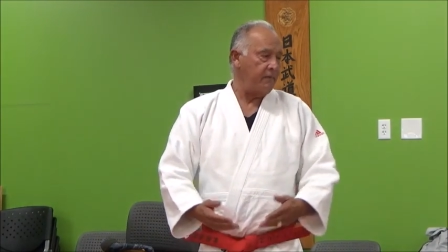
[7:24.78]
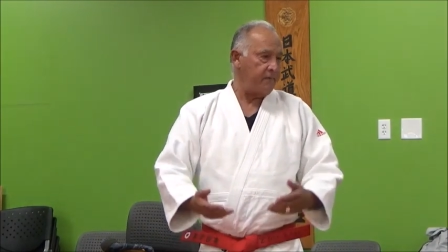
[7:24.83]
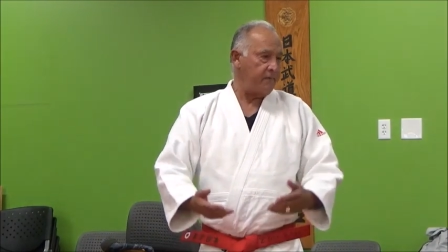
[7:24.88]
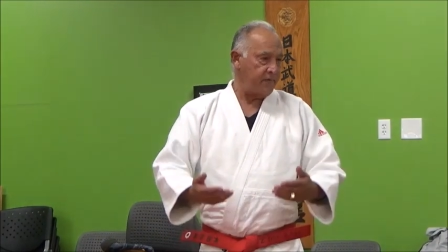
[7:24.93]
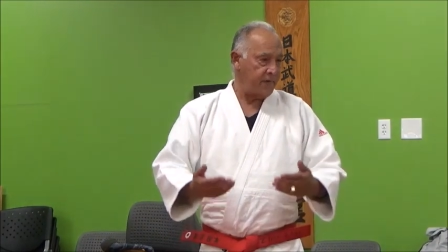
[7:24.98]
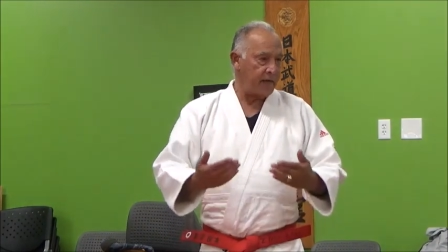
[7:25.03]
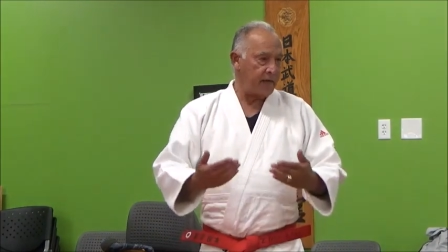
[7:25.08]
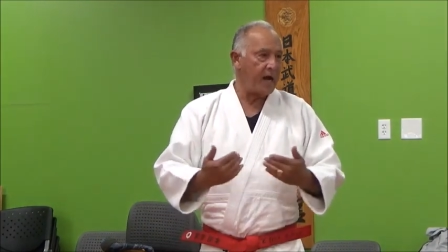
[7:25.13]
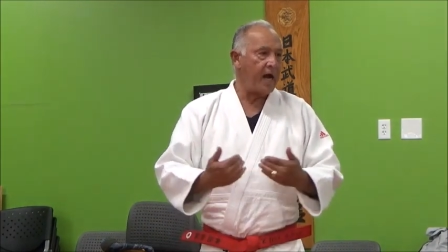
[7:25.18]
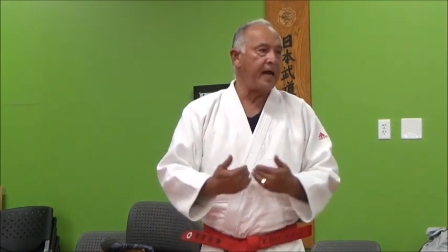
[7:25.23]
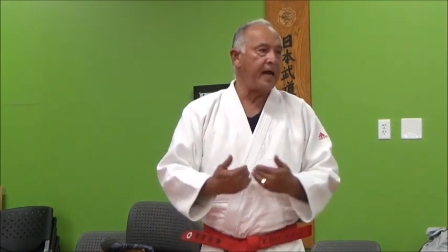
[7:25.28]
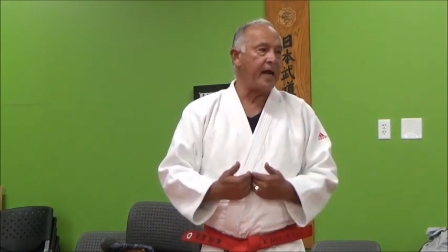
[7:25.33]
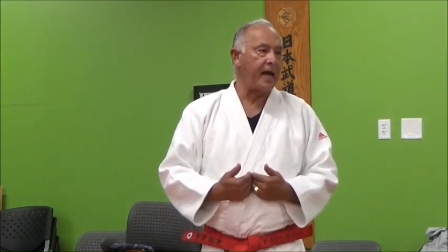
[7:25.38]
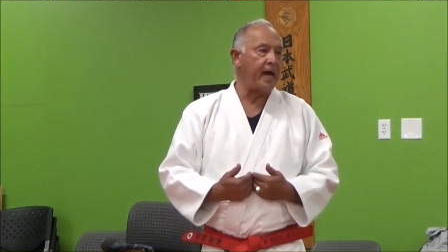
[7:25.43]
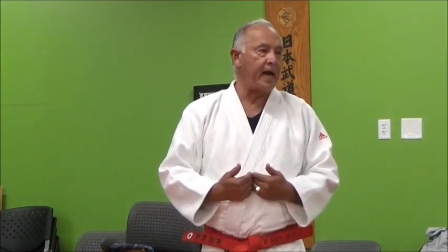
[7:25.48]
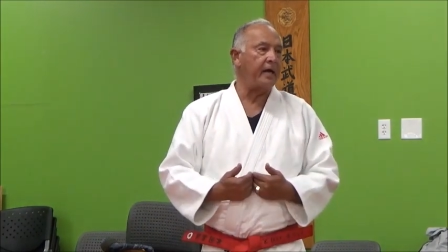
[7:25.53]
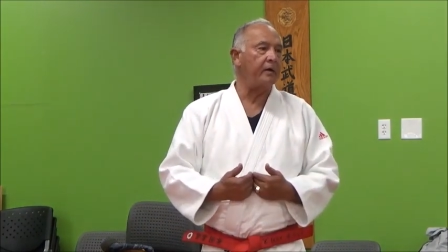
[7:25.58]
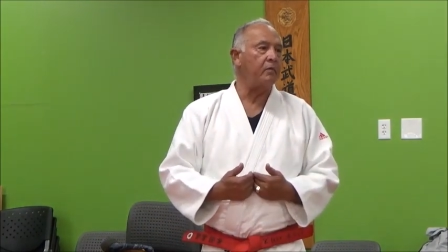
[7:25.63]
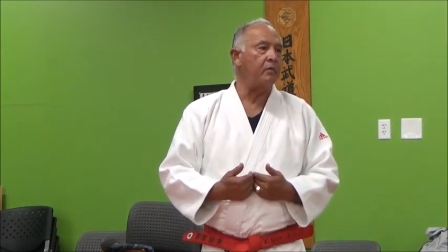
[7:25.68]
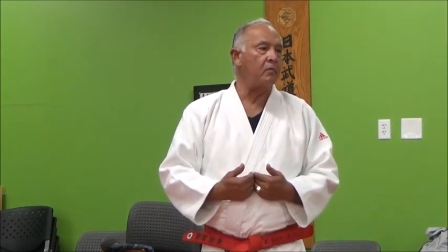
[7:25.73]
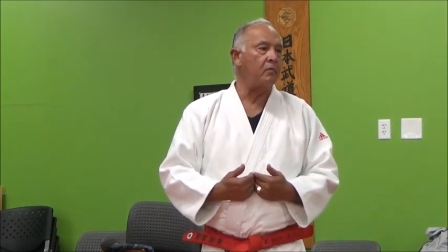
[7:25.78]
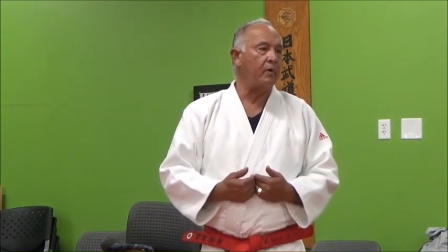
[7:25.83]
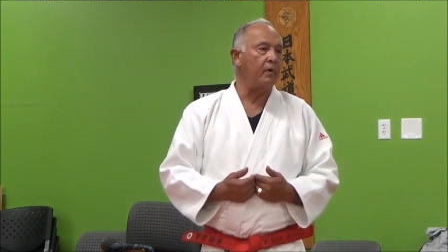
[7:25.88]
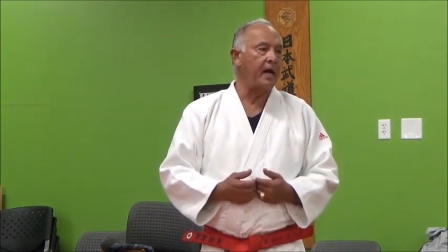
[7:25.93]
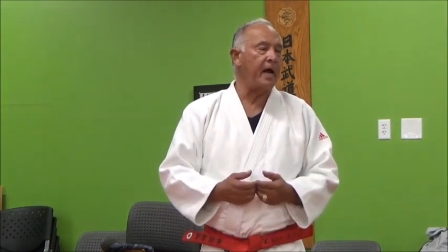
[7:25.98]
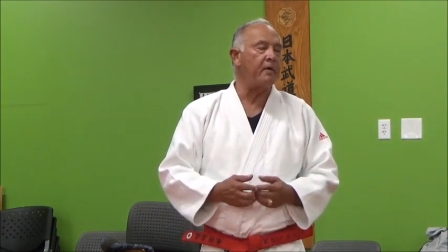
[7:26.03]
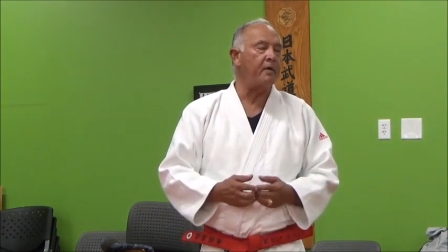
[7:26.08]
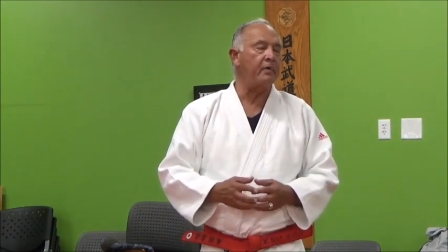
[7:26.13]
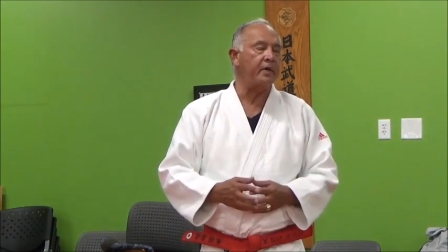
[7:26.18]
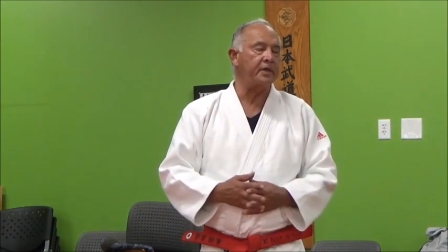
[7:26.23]
that I had when
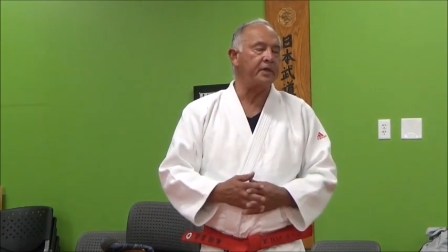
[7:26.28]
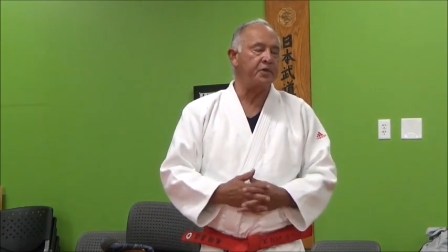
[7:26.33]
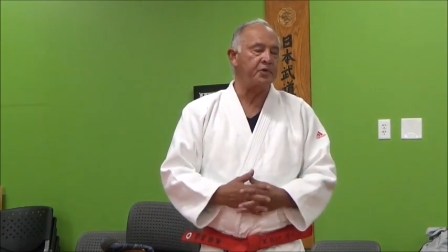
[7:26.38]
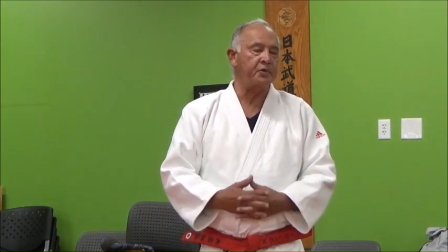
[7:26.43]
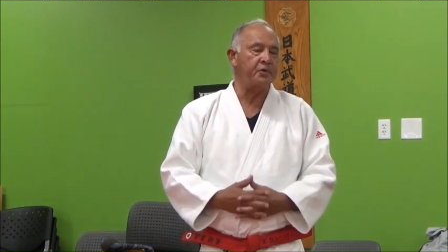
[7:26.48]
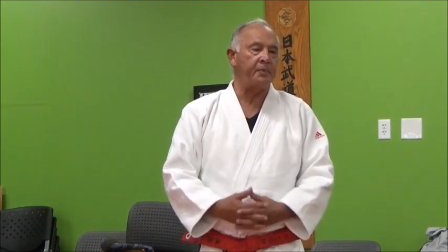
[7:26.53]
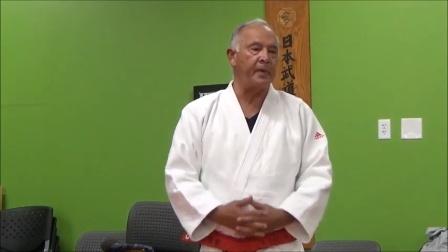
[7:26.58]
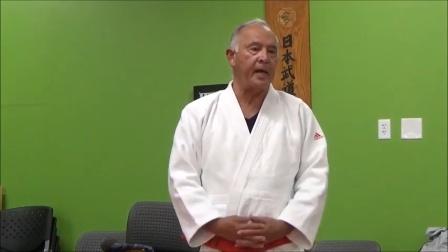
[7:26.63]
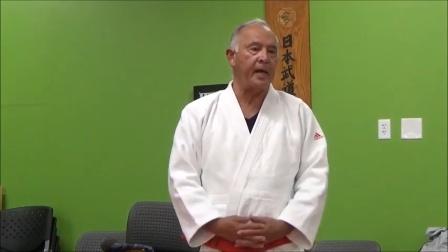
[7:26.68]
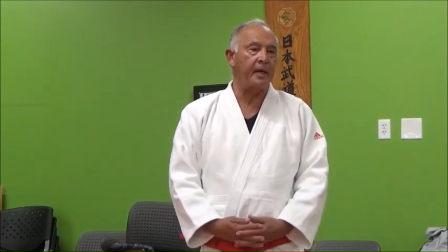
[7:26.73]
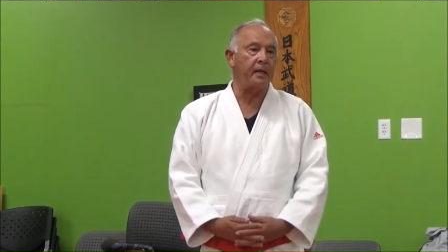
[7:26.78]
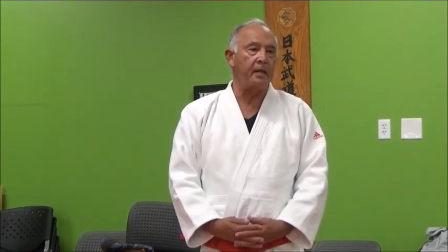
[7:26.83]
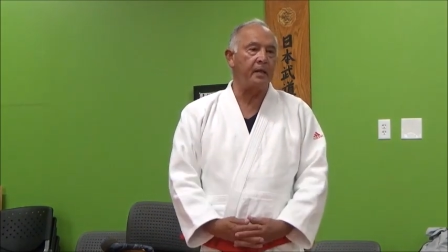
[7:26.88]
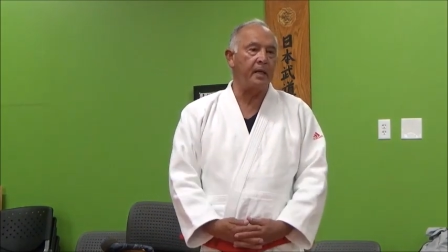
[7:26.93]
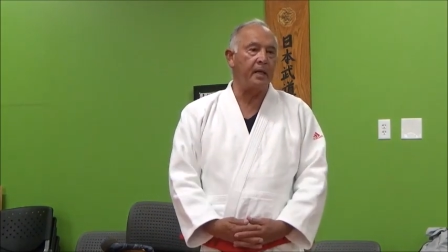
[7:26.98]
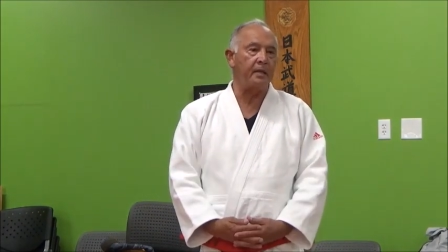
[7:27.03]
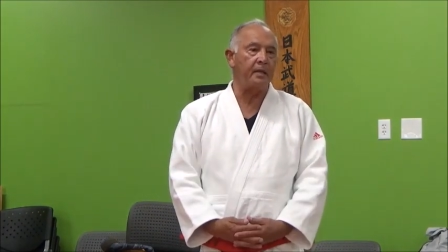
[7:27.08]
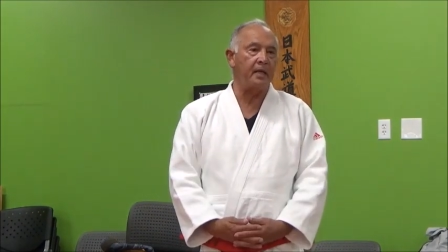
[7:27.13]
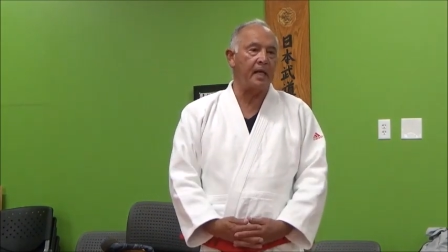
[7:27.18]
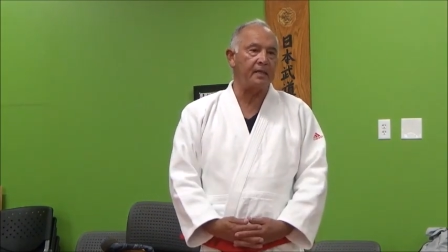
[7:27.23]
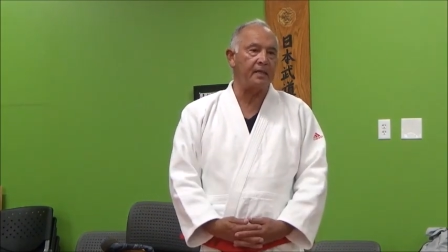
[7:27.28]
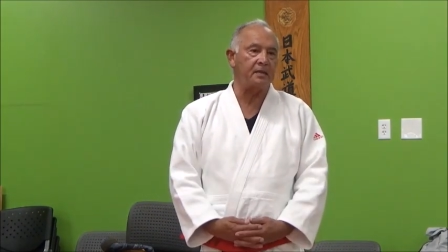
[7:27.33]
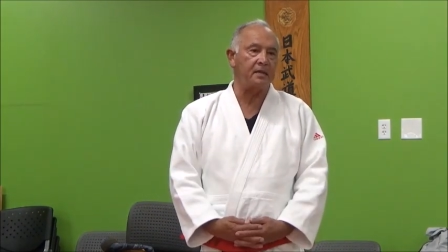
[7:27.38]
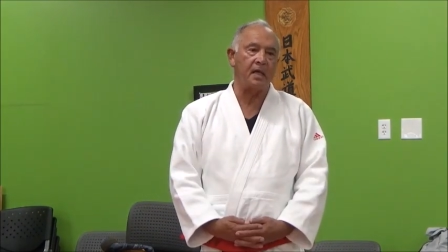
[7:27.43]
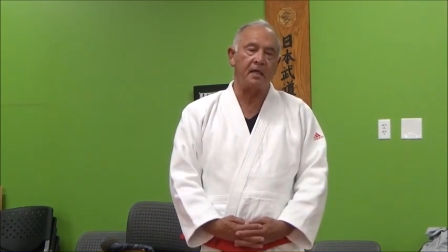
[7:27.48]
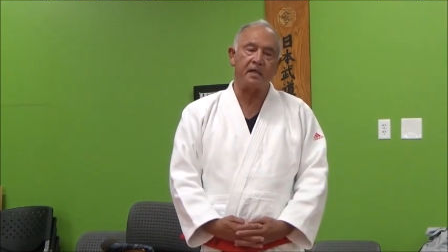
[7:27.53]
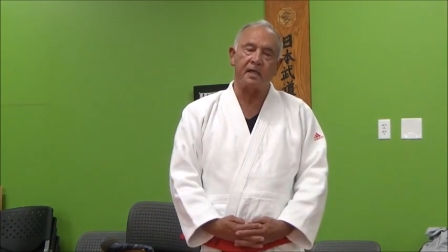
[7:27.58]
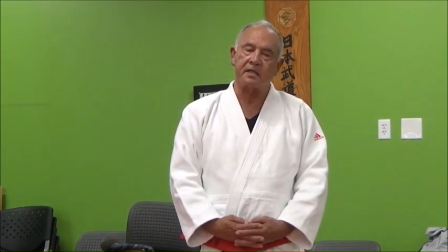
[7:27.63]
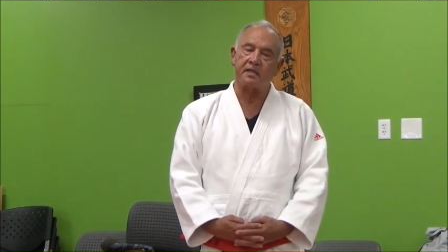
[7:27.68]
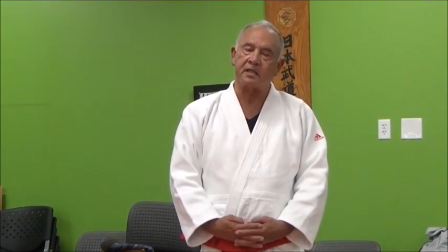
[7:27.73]
I went to Japan, and that's
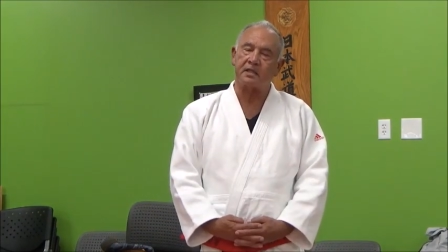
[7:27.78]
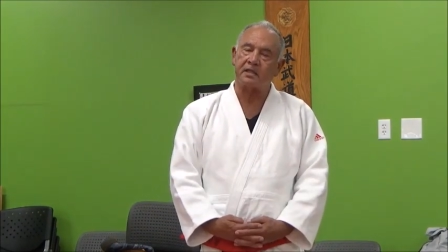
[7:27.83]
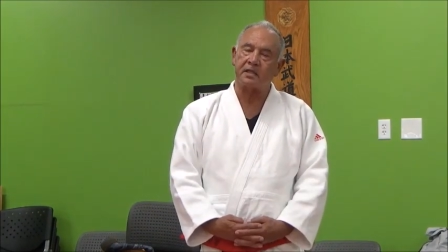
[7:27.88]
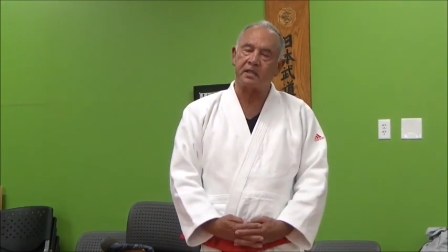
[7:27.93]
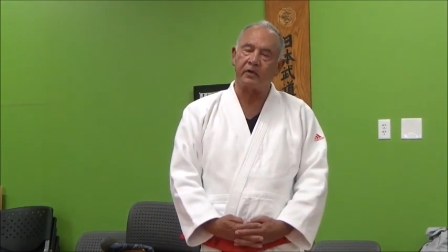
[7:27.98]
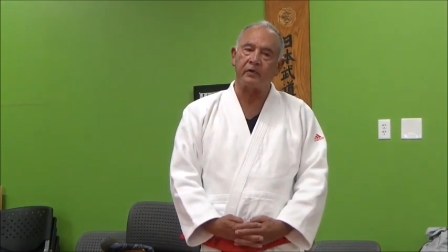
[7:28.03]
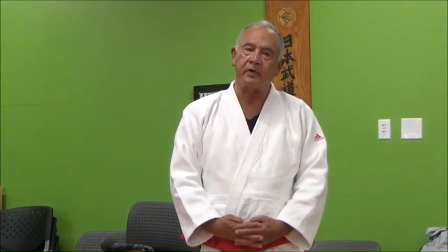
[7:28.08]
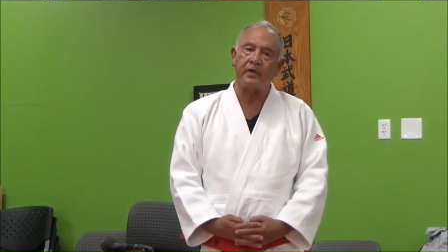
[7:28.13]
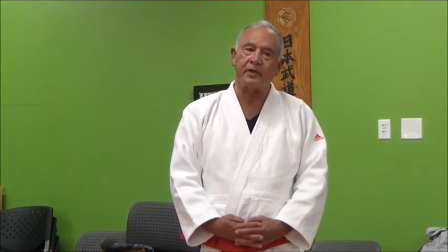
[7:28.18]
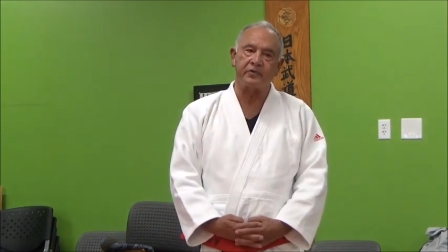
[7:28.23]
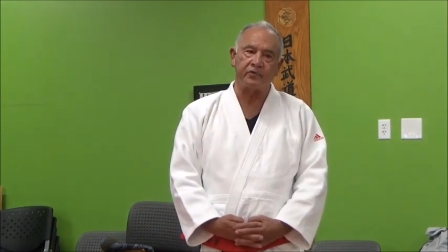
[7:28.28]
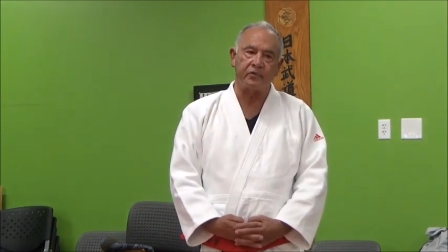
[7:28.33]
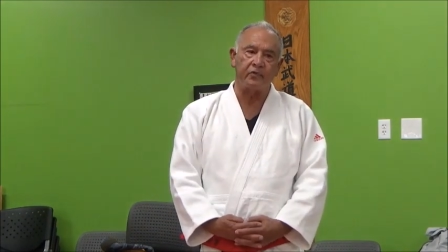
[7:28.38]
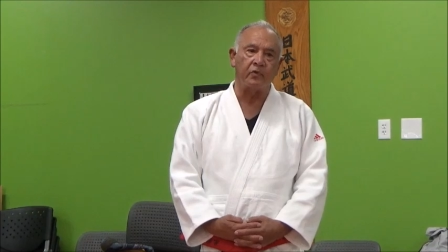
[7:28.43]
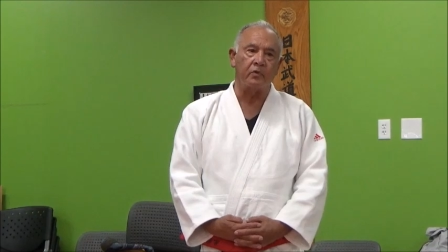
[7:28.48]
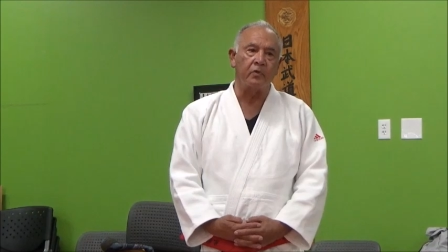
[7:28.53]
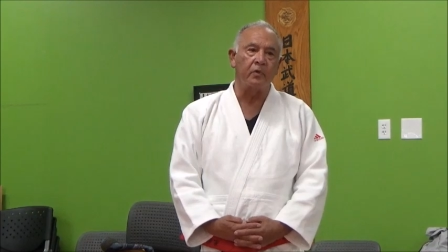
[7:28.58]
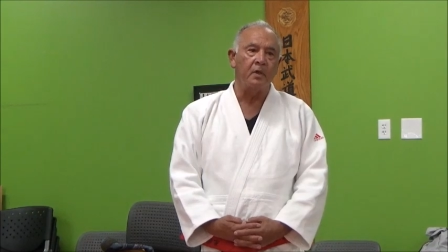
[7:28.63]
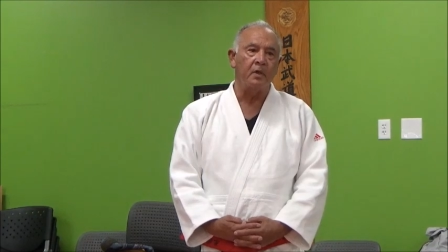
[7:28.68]
not necessarily true.